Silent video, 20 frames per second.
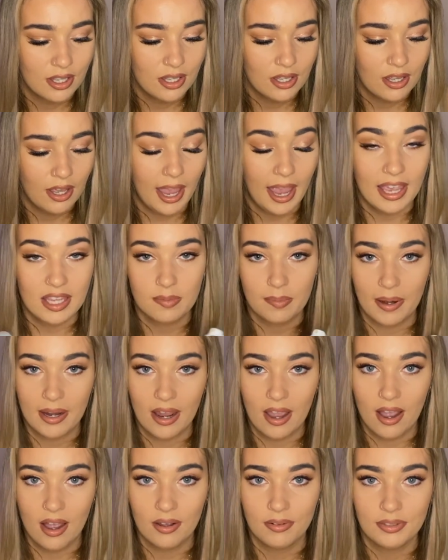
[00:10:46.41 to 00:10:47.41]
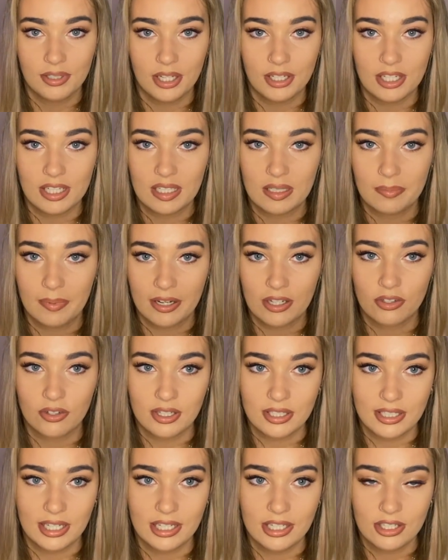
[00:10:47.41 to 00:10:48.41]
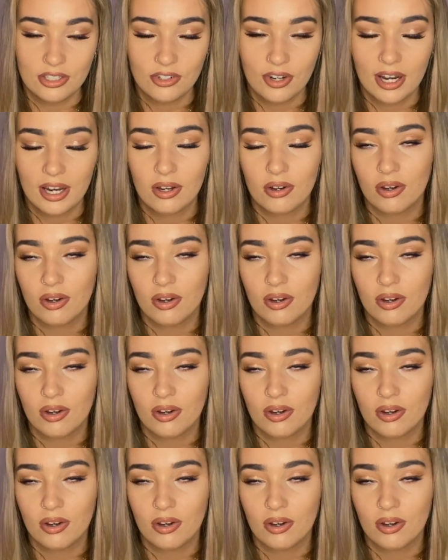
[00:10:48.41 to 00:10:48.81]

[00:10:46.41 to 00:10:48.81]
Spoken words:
hairspray after just to make sure it stays straight,